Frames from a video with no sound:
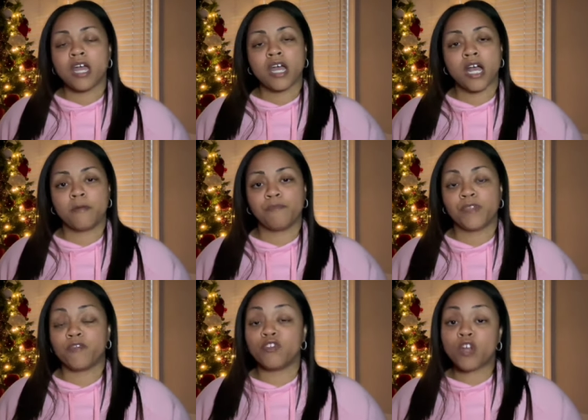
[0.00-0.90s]
um,
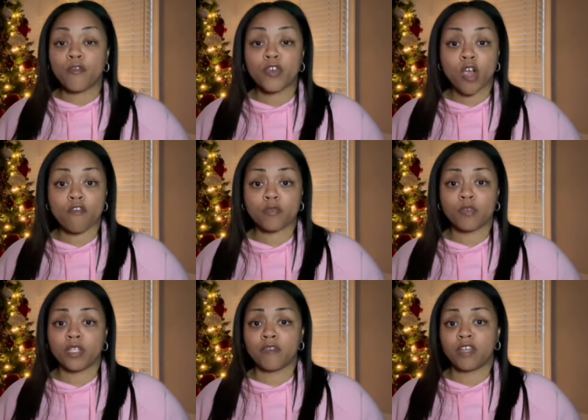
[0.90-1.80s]
if you don't feel
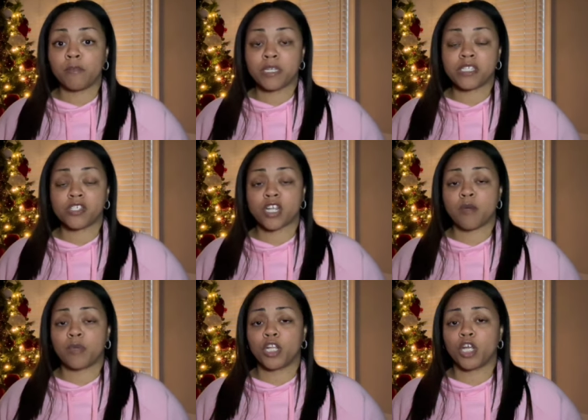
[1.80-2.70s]
comfortable leaving a message
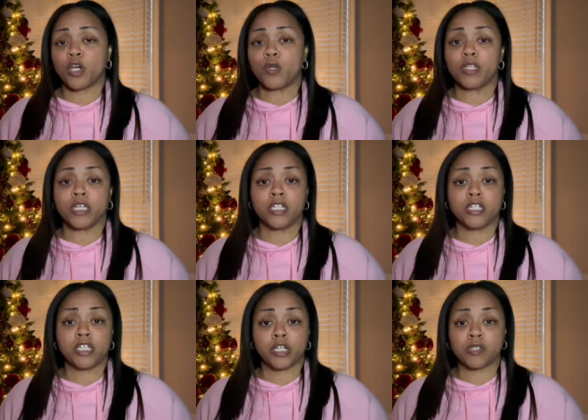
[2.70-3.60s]
down below, then,
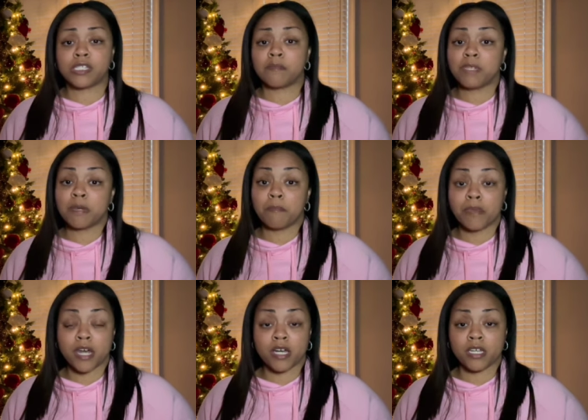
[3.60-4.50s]
you know, send me a,
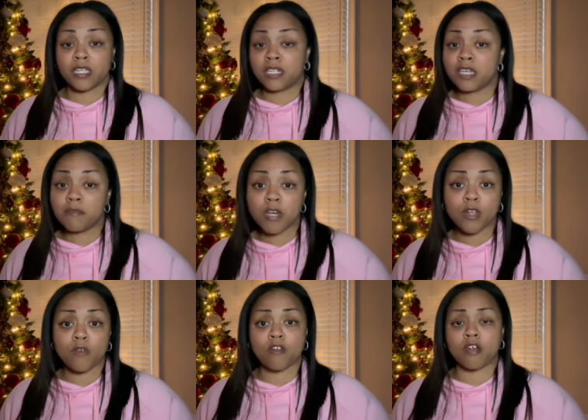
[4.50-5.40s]
uh, an email
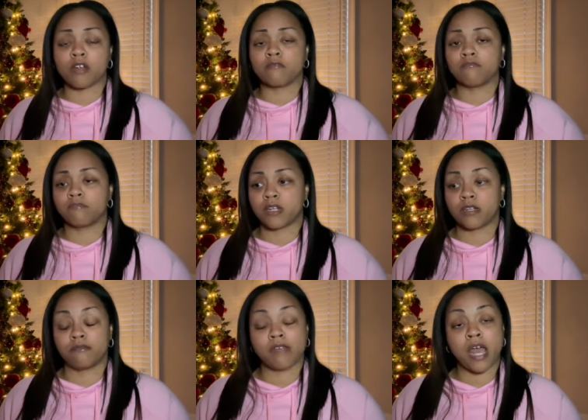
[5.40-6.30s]
or
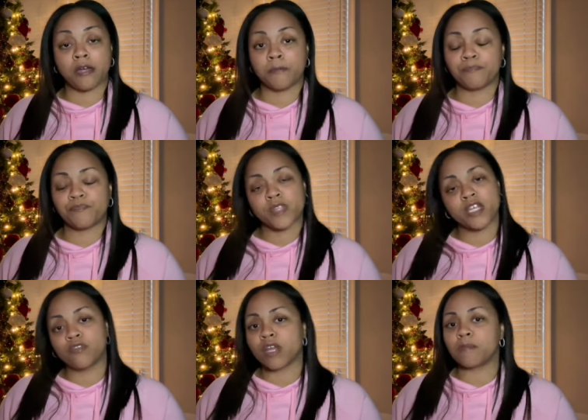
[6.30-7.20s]
um, a
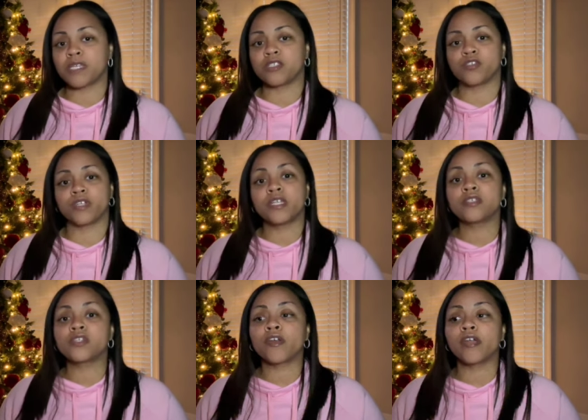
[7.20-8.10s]
direct message on
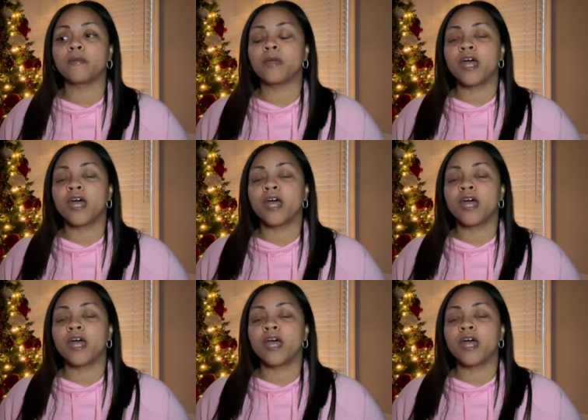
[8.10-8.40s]
Instagram